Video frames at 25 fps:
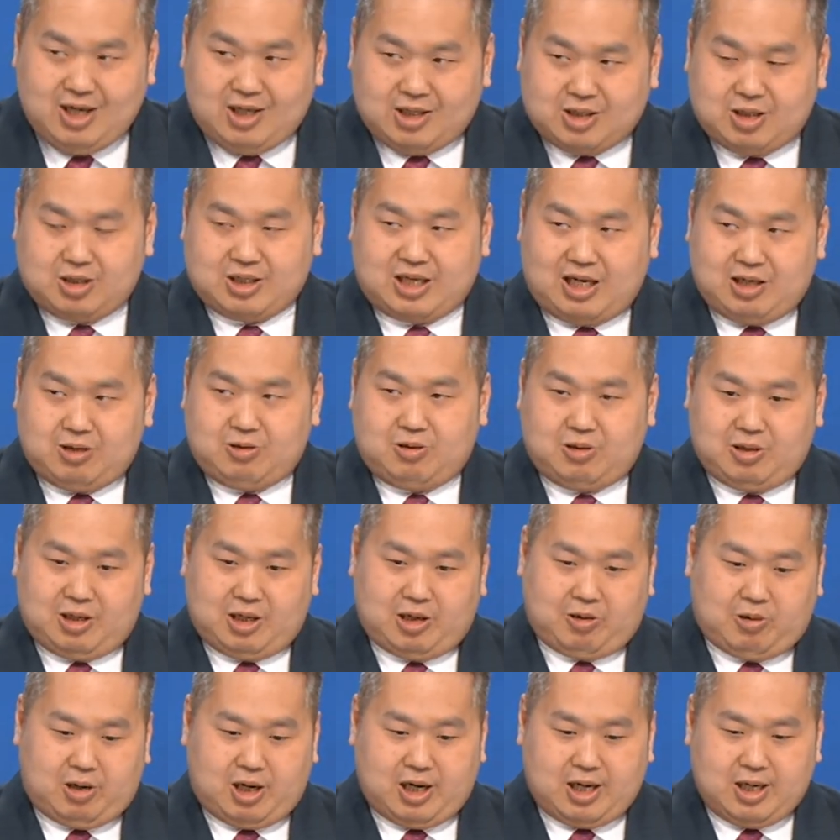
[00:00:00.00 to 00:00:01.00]
So
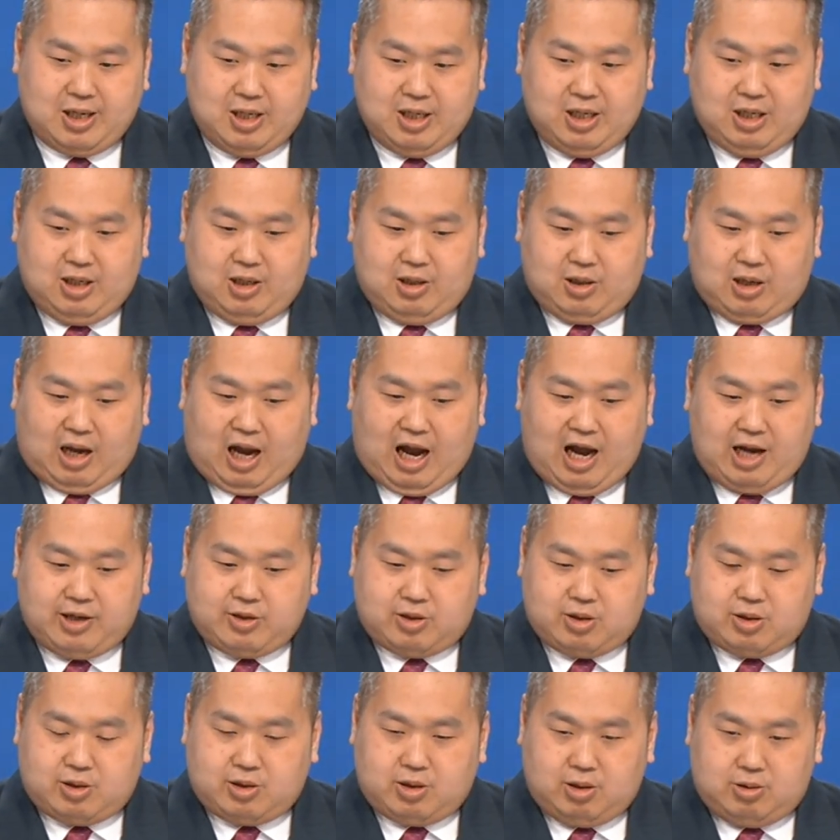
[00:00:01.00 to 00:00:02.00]
why I
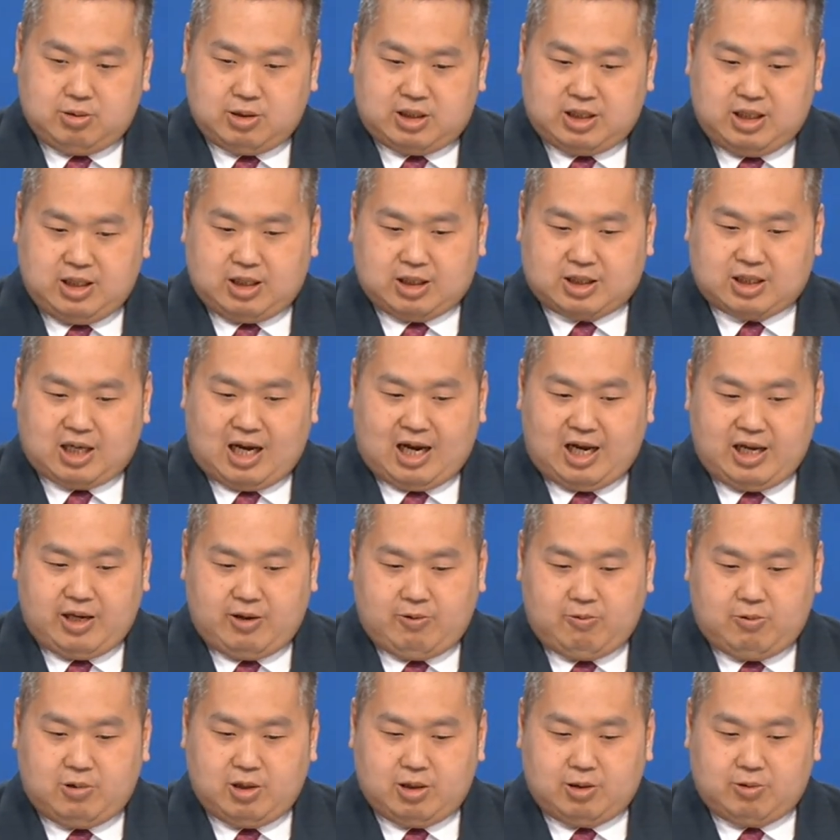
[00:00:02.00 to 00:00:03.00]
don't think Tsai
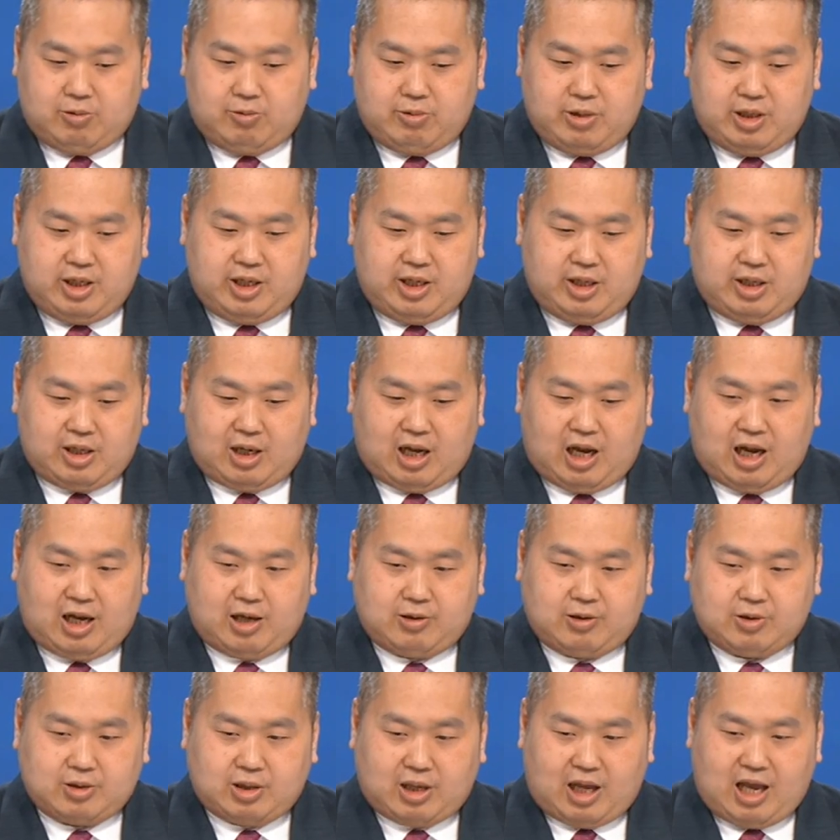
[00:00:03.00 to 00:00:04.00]
Ing-wen really
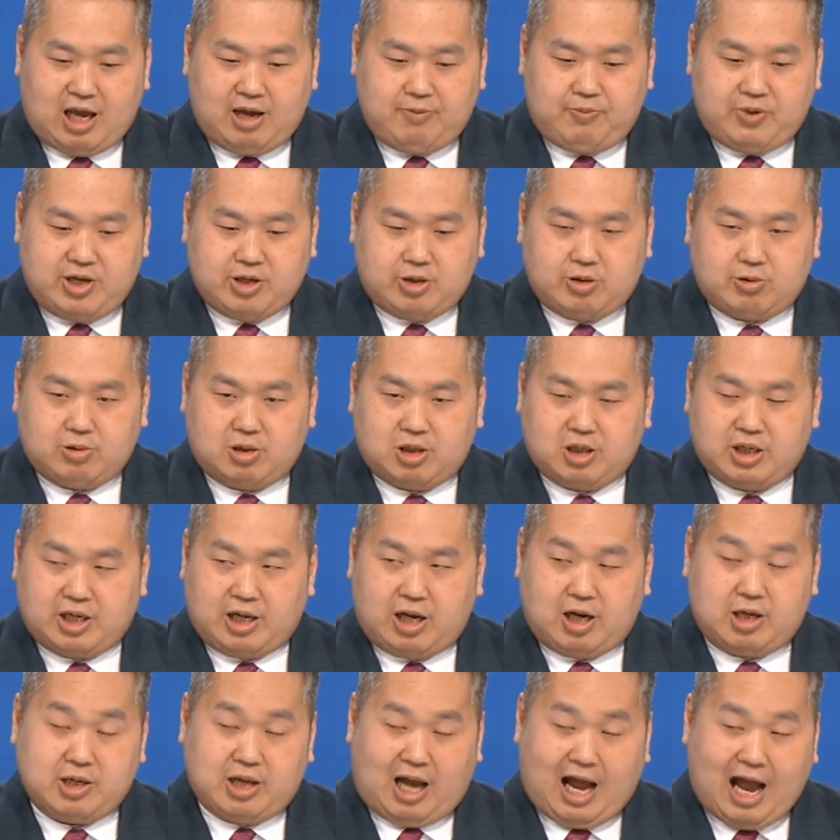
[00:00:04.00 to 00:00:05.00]
happy too early.
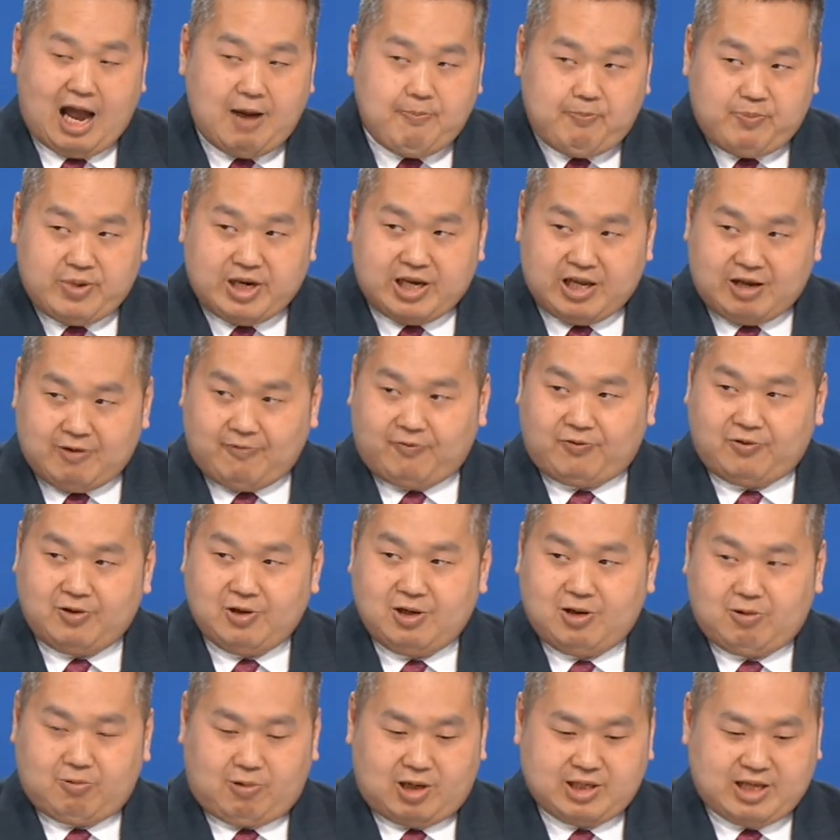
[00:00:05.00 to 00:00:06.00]
And I believe,
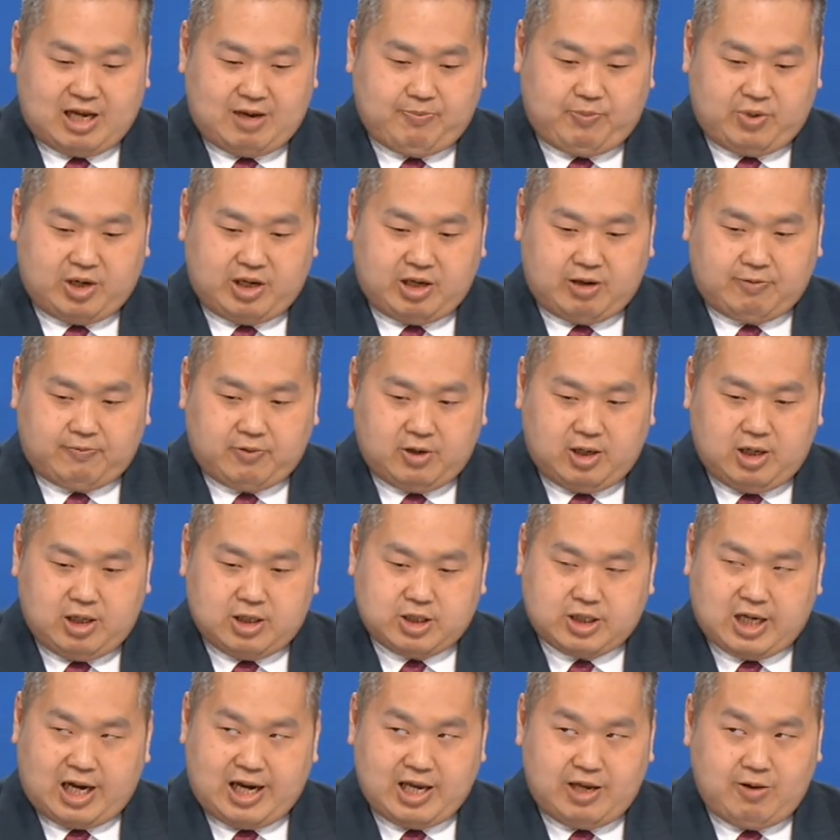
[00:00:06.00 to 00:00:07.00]
what I believe,
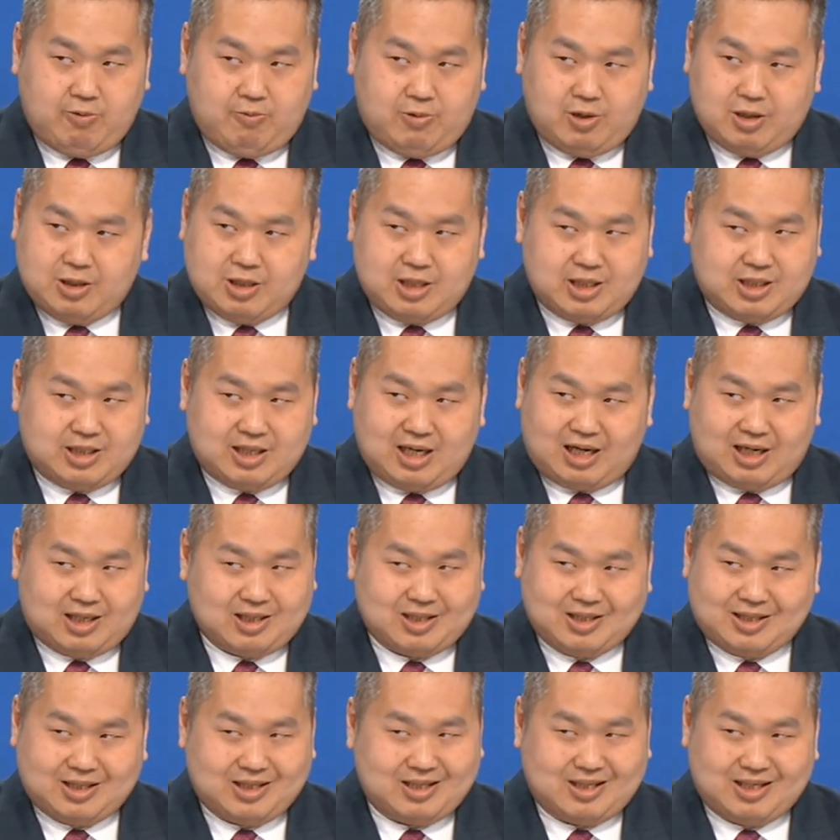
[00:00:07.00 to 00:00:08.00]
Tsai Ing-wen is not,
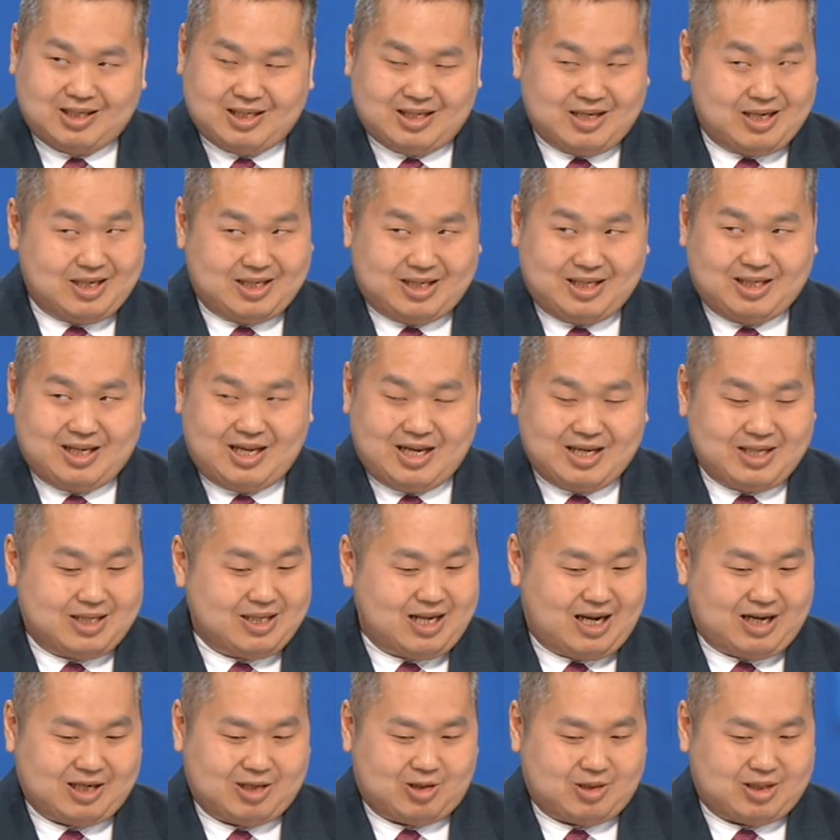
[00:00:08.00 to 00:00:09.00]
is, is
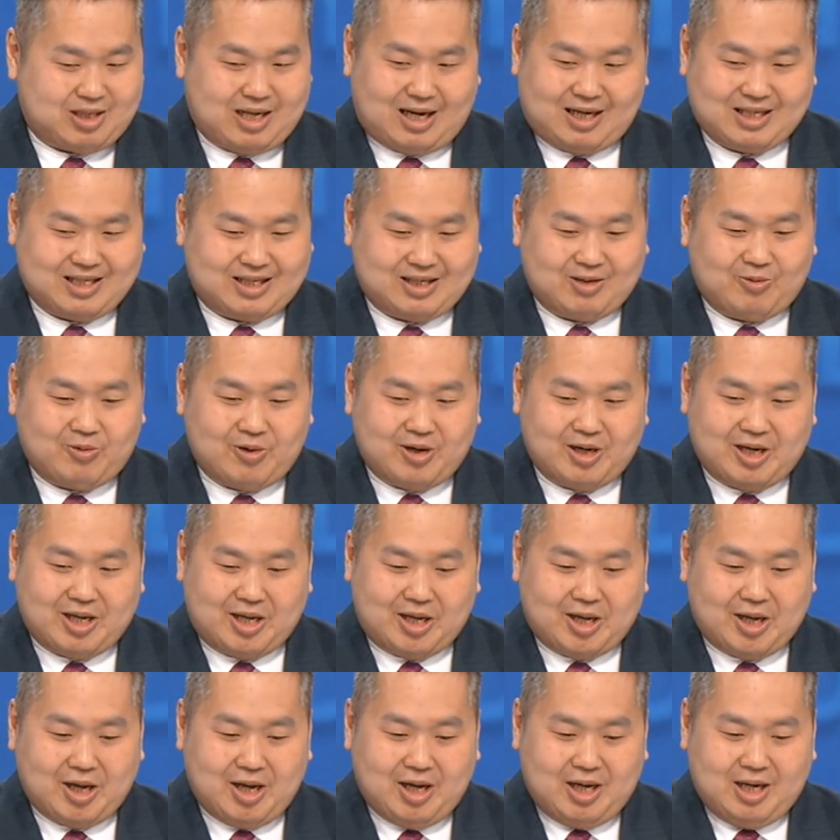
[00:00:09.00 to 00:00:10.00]
not that's
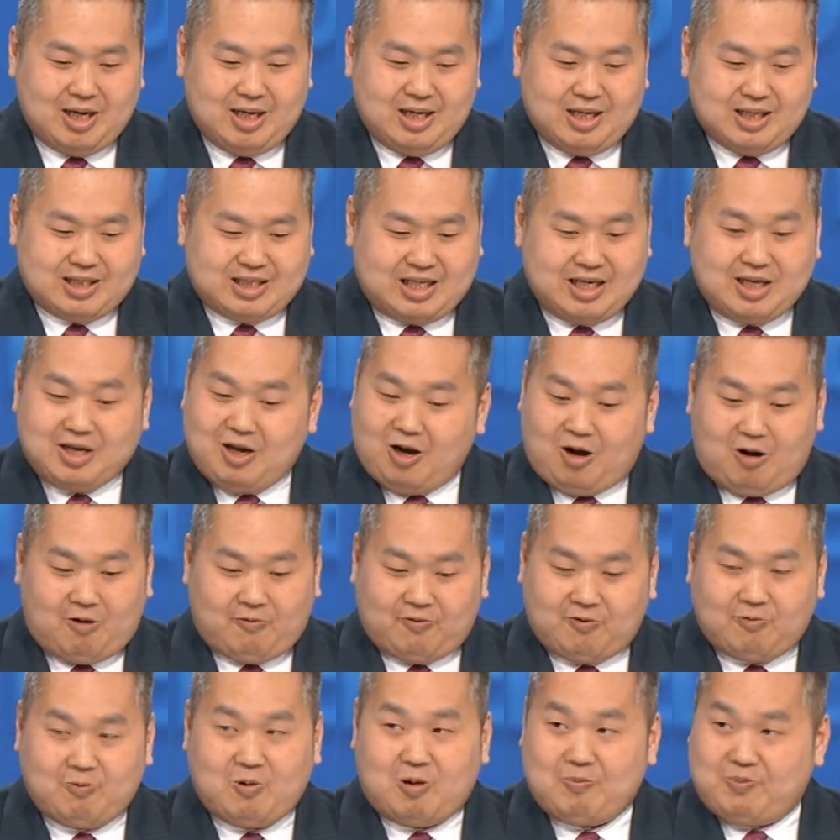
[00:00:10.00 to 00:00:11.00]
really thinking of
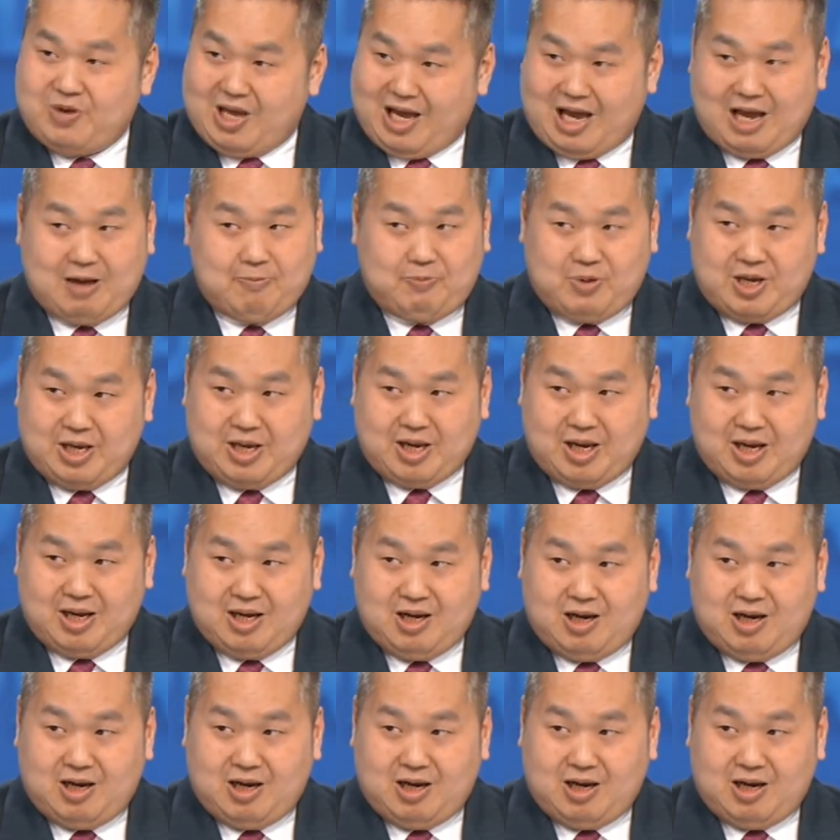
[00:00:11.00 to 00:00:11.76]
will be happy.